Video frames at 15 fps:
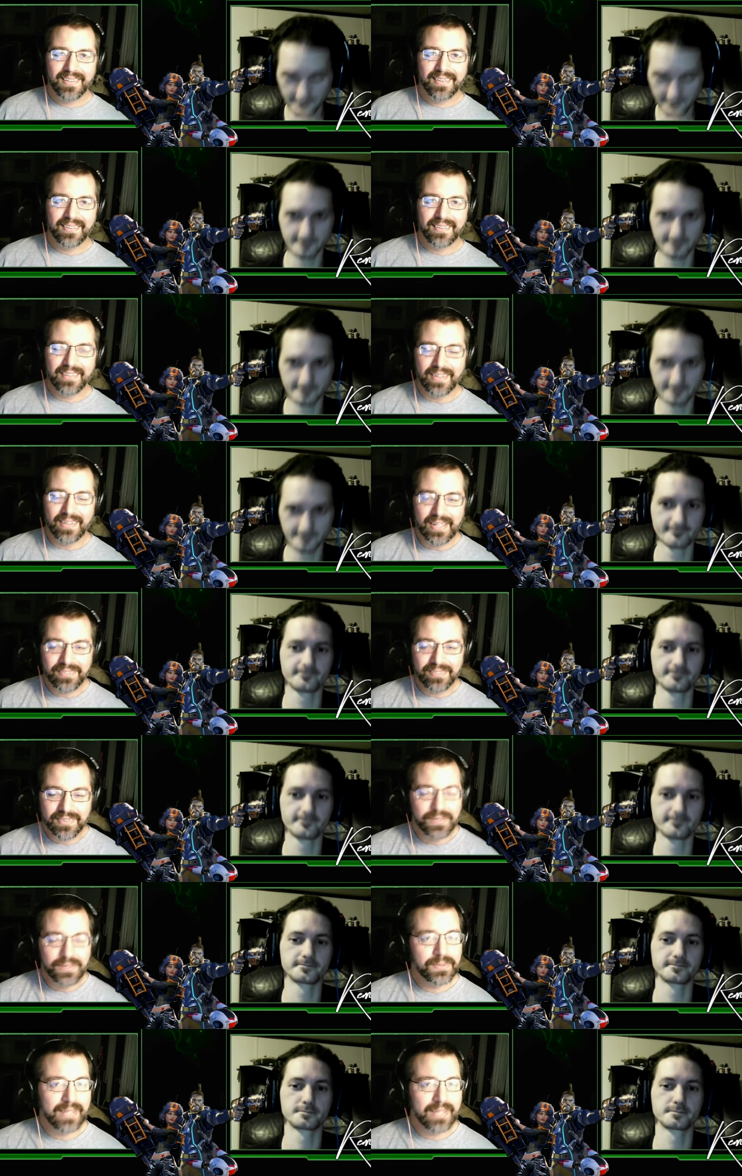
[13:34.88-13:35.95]
Speaker 1: Now, as a
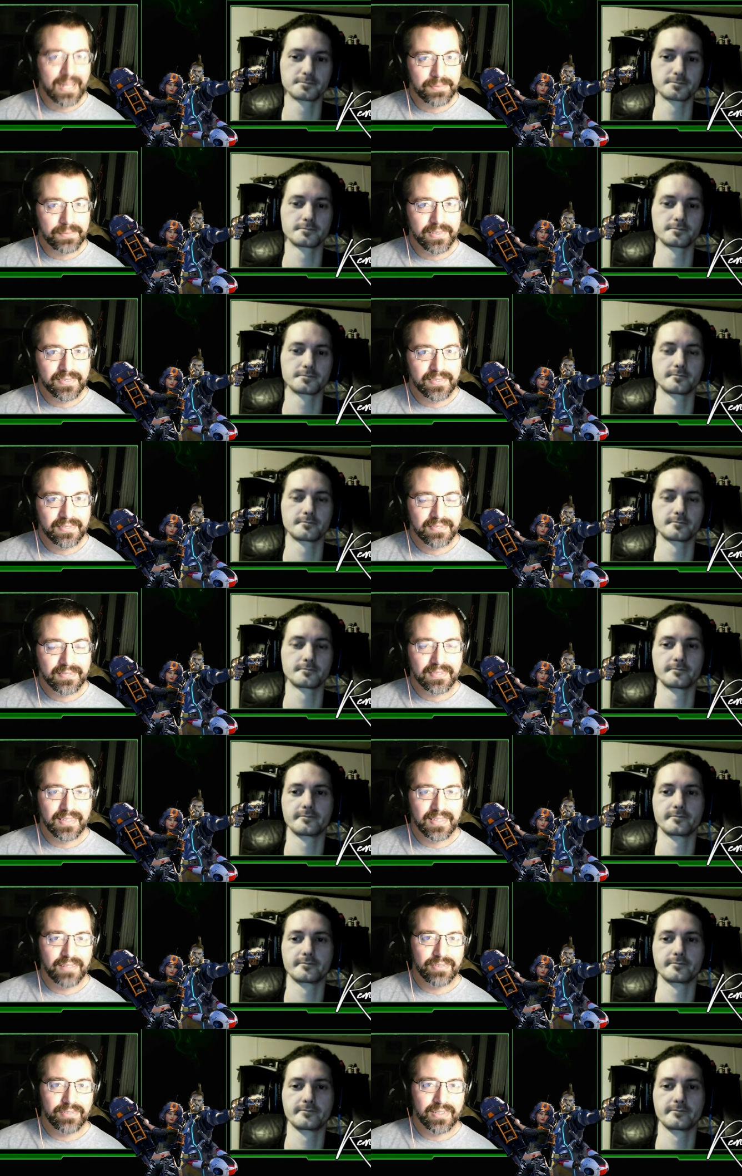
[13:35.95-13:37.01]
co-captain
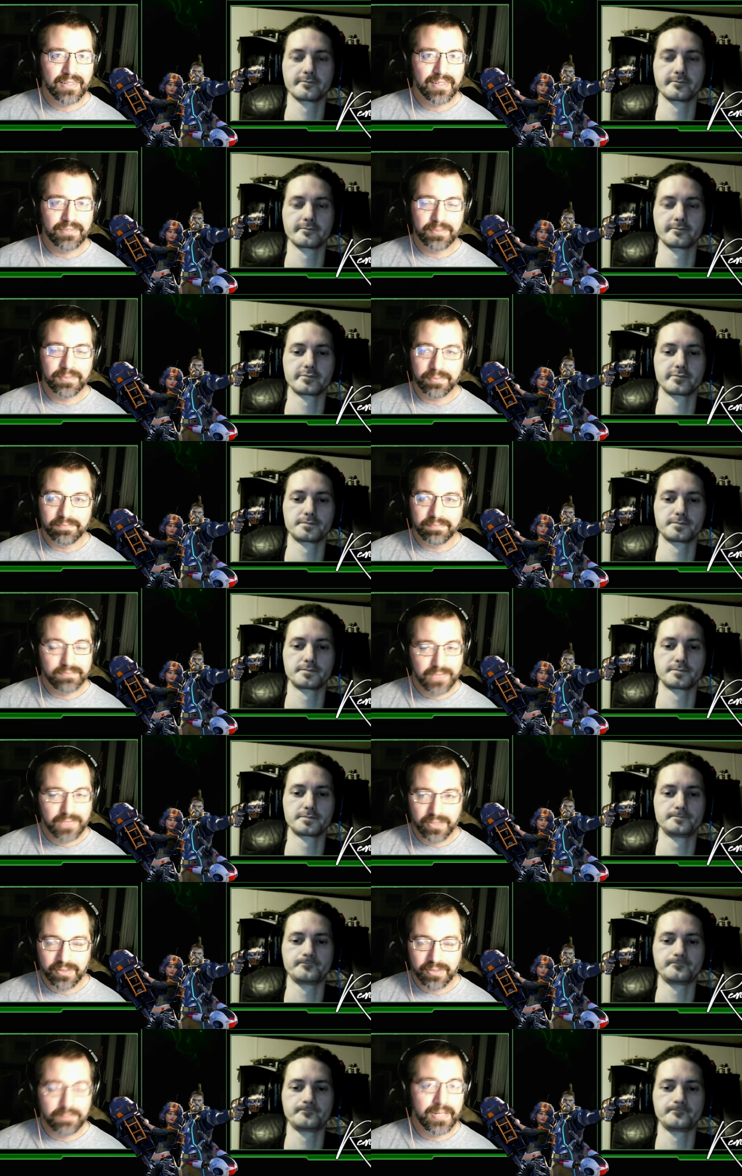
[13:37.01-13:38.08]
of a
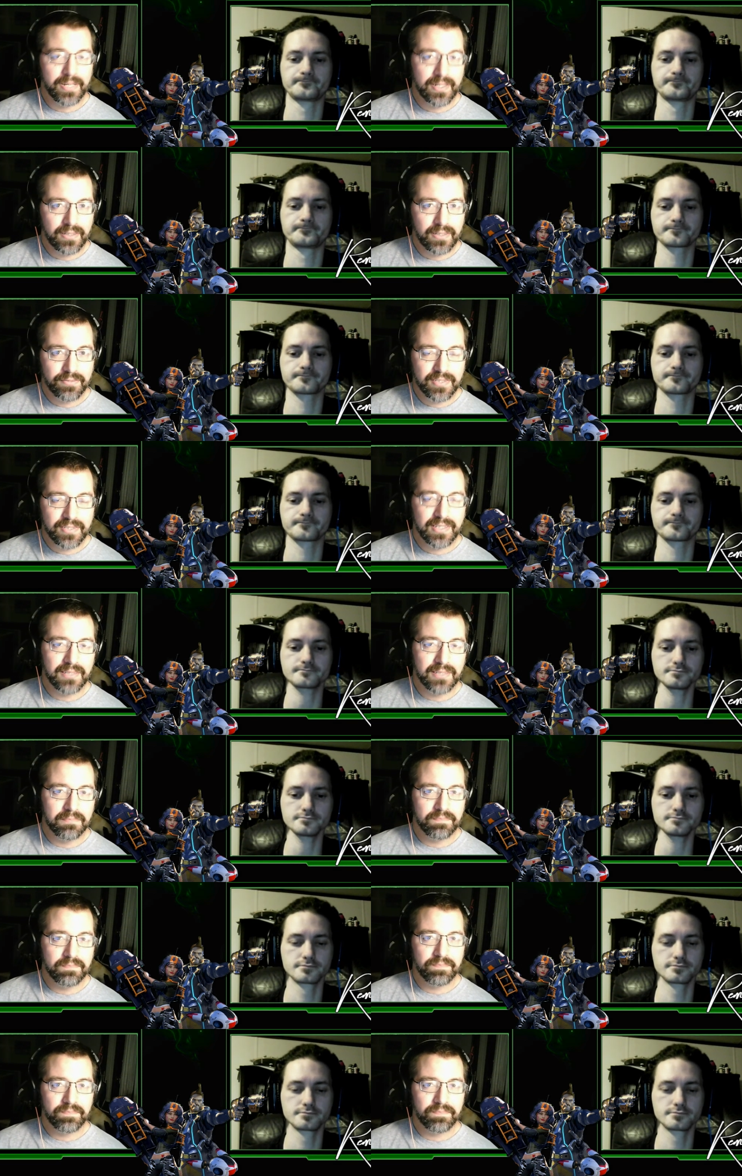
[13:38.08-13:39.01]
competitive team,